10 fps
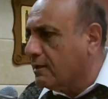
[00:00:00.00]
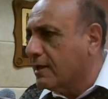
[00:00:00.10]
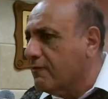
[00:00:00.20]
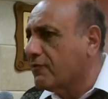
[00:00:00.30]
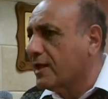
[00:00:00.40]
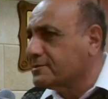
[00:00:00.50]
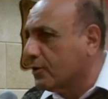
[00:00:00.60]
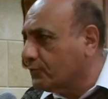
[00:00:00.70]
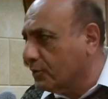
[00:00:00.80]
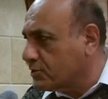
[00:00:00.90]
even as a
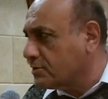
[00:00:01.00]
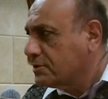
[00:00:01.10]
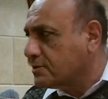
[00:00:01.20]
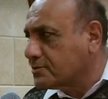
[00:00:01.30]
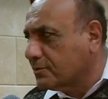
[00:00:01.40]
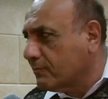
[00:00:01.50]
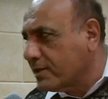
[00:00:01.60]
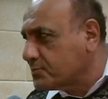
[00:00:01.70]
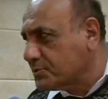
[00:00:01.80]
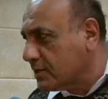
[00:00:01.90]
apologist, it is not my
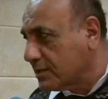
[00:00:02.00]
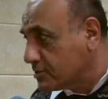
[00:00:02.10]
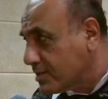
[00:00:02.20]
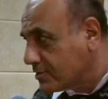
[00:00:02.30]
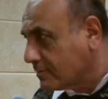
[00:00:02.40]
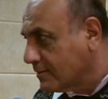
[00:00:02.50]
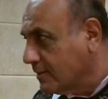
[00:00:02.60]
specialization.